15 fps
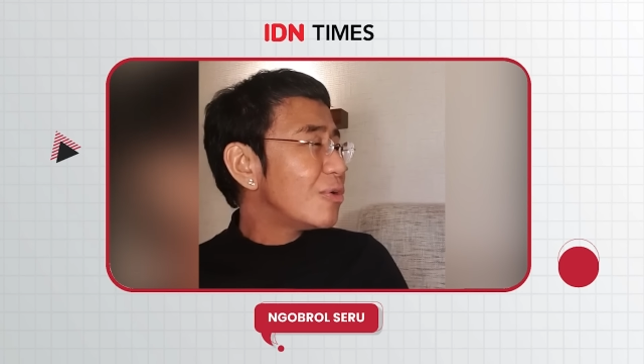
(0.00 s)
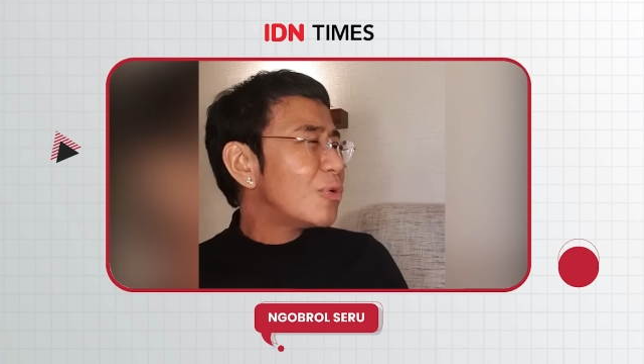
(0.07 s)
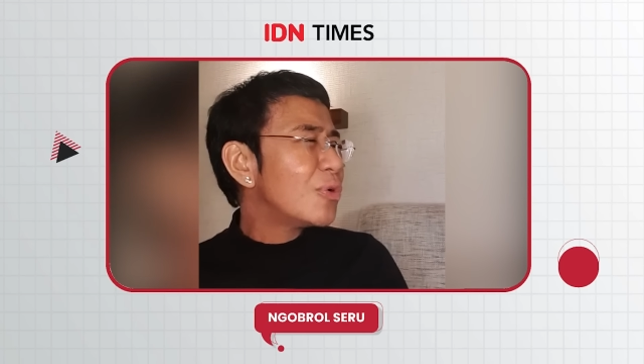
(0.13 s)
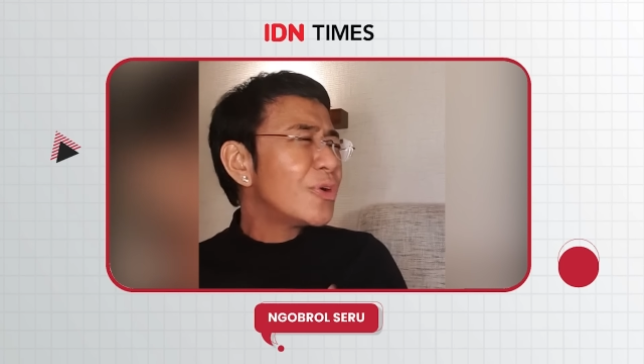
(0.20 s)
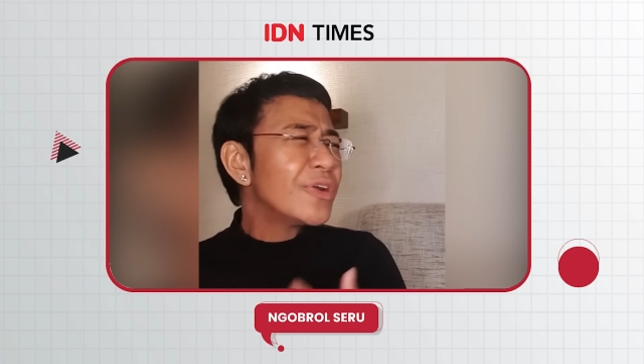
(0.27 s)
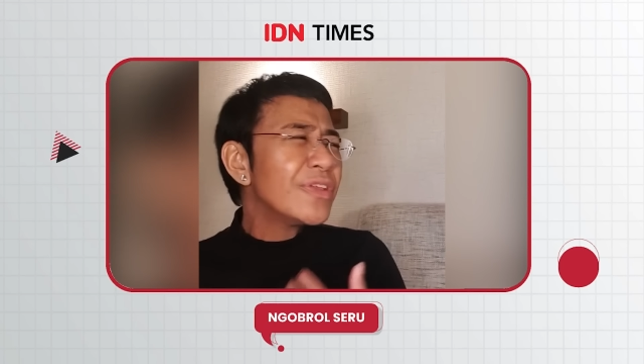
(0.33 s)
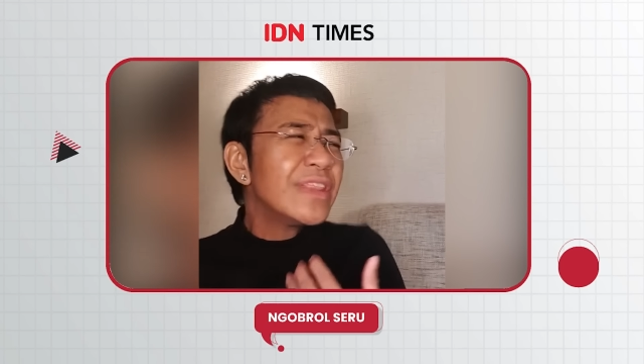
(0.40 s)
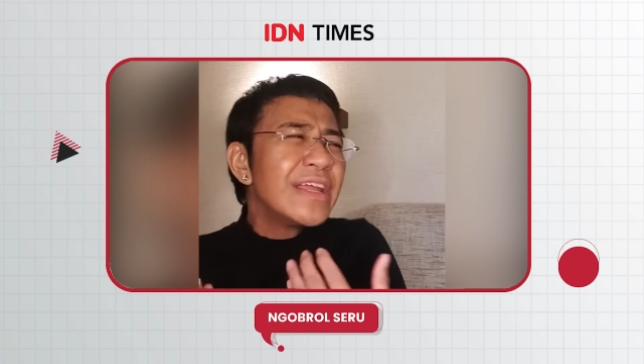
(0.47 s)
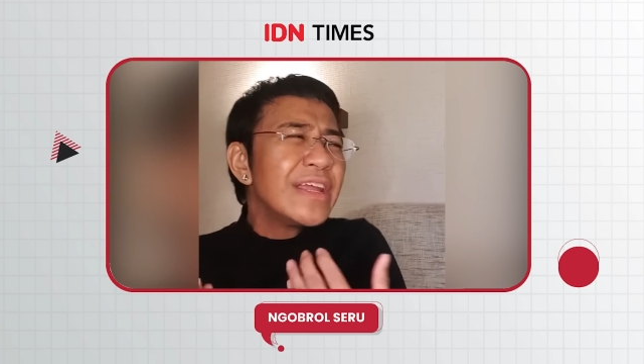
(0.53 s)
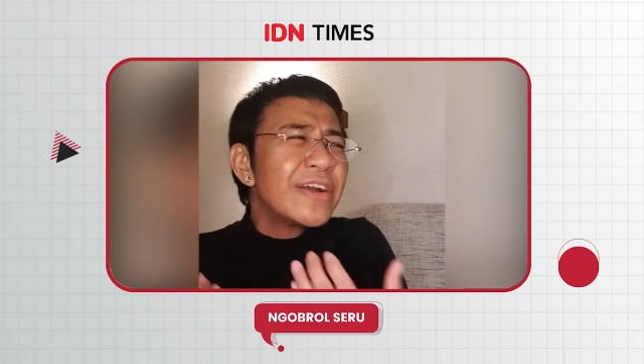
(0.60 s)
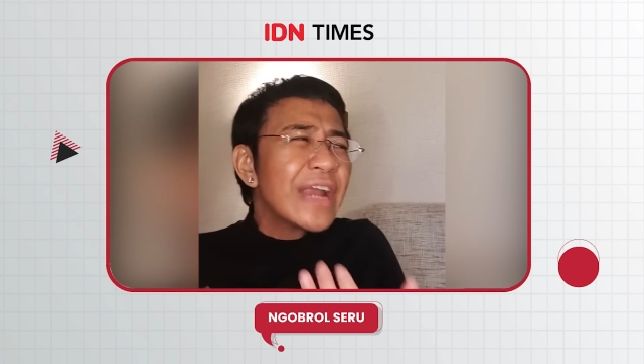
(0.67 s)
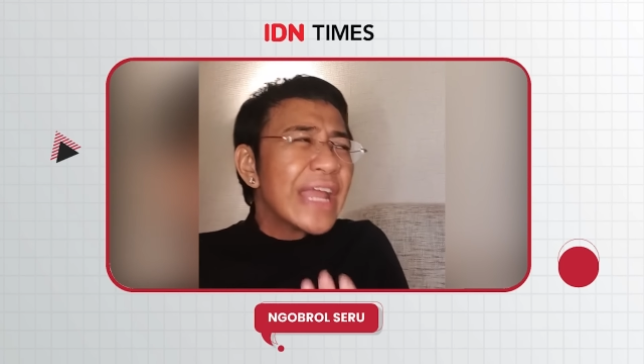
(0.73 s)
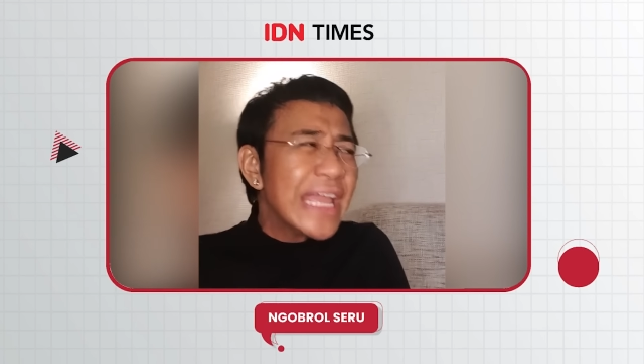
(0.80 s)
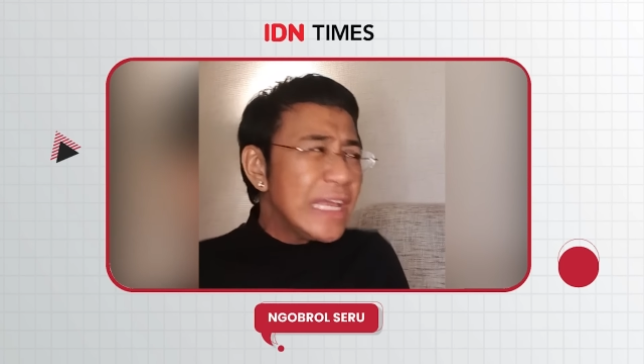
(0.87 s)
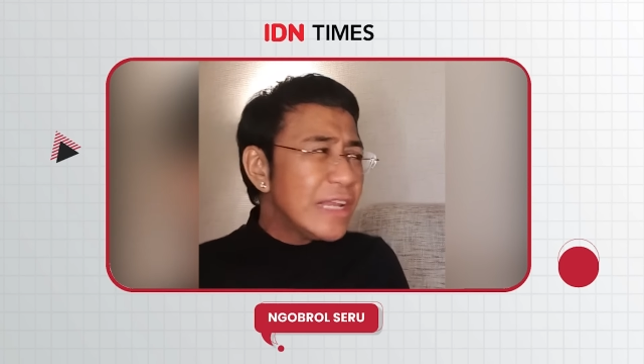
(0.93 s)
or they're
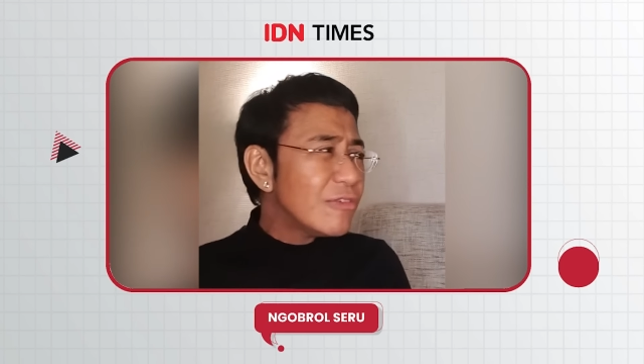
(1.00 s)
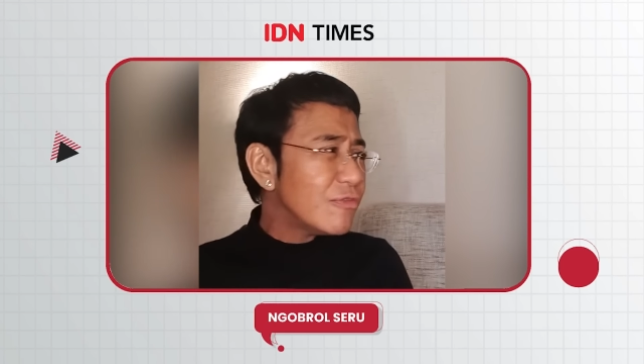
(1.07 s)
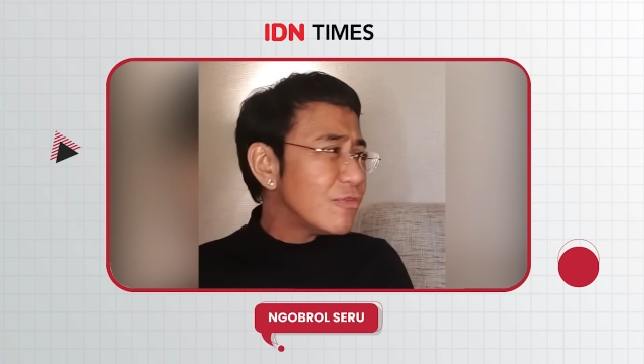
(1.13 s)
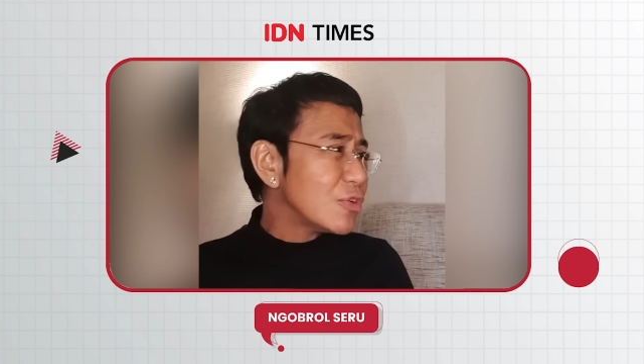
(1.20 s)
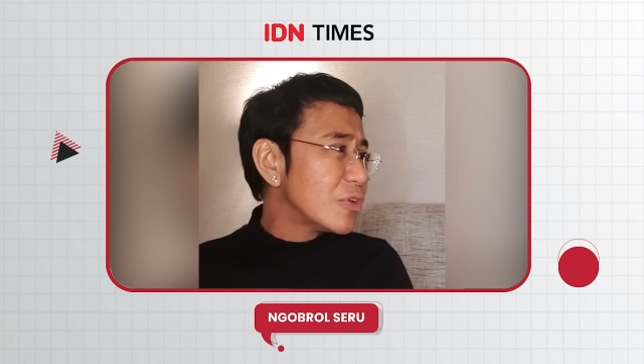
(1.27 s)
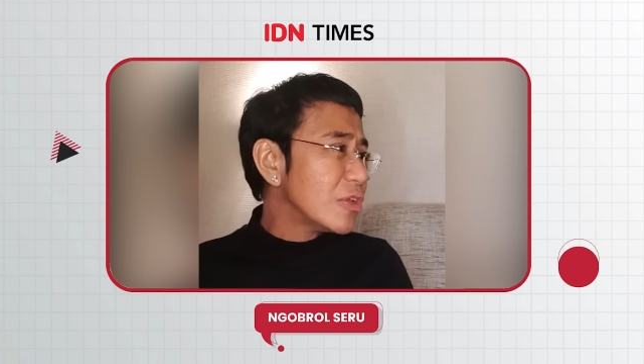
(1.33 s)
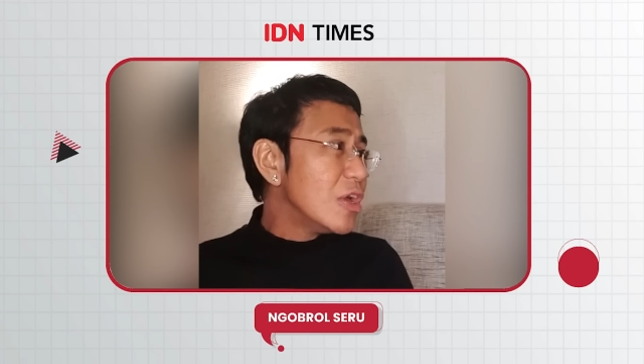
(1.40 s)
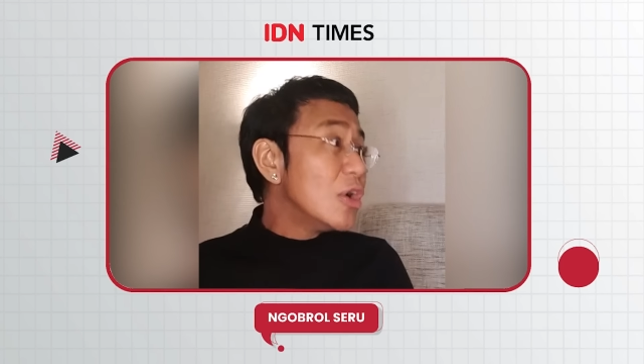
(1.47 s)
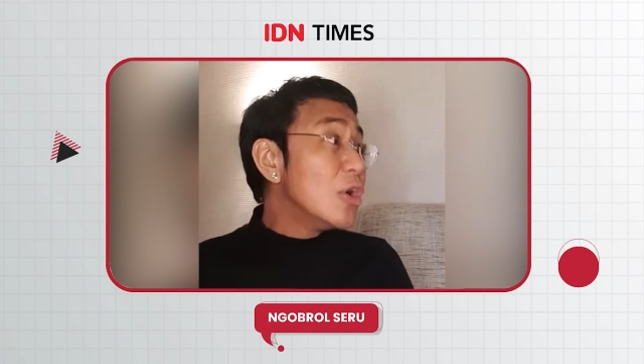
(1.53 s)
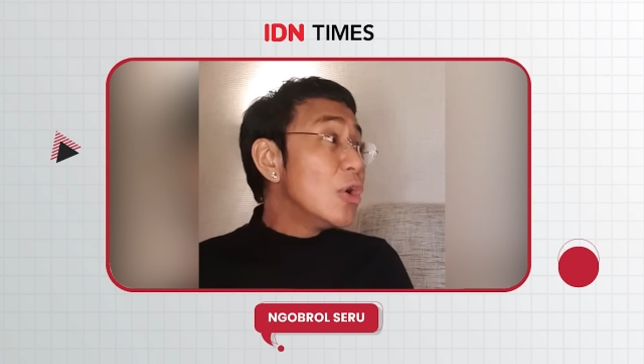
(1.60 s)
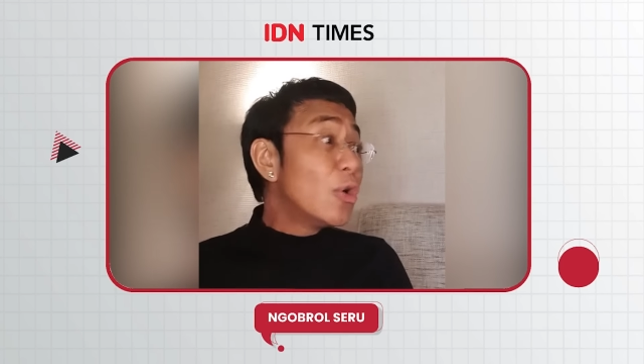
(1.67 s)
hateful,